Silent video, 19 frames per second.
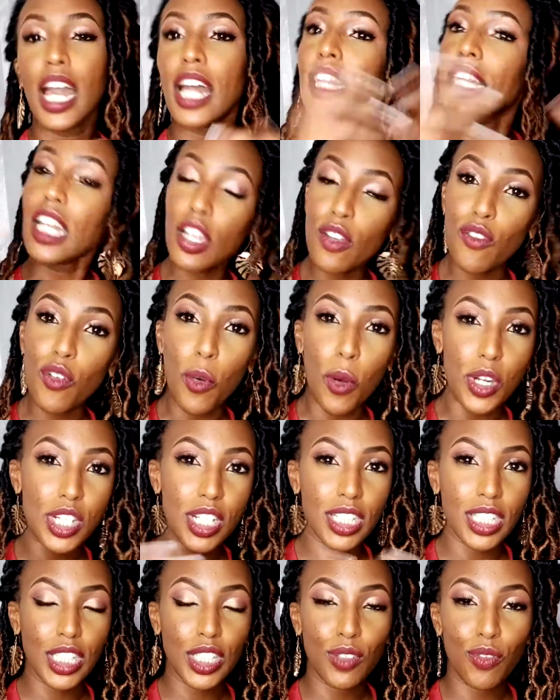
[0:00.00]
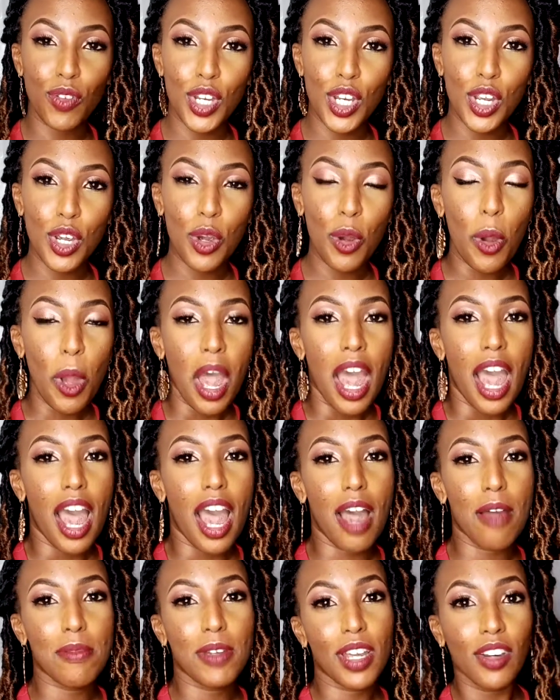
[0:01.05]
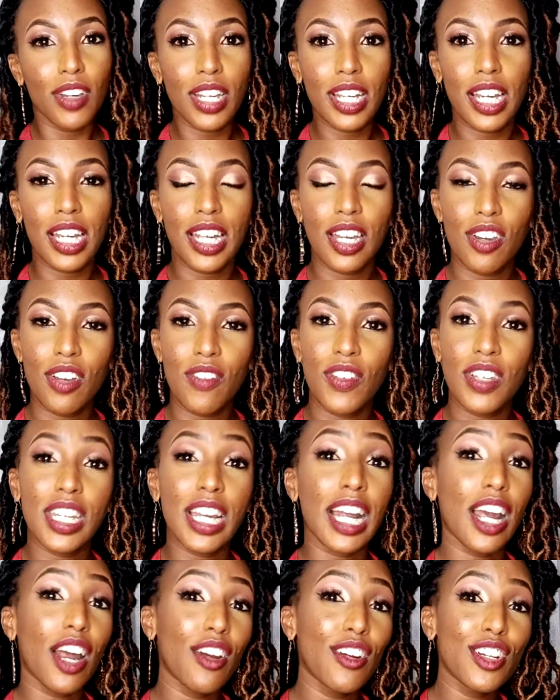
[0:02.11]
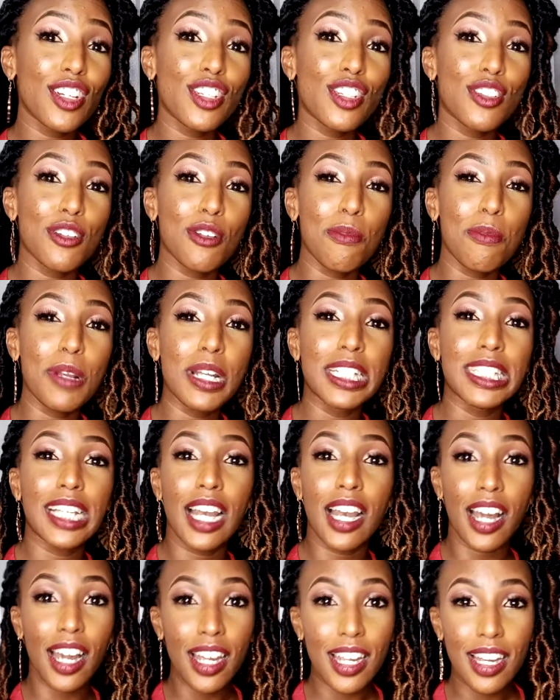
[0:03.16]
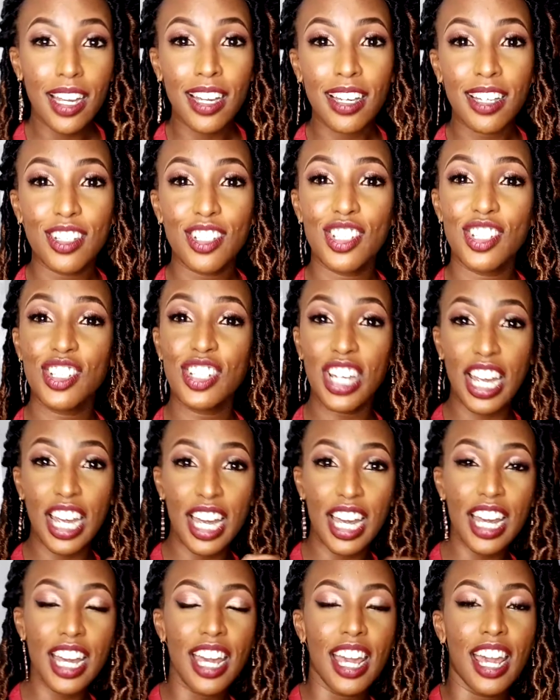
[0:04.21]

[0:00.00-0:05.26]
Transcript: Thank you for watching this video. I'm Carrie Kagiri. If it encouraged you, please like, share,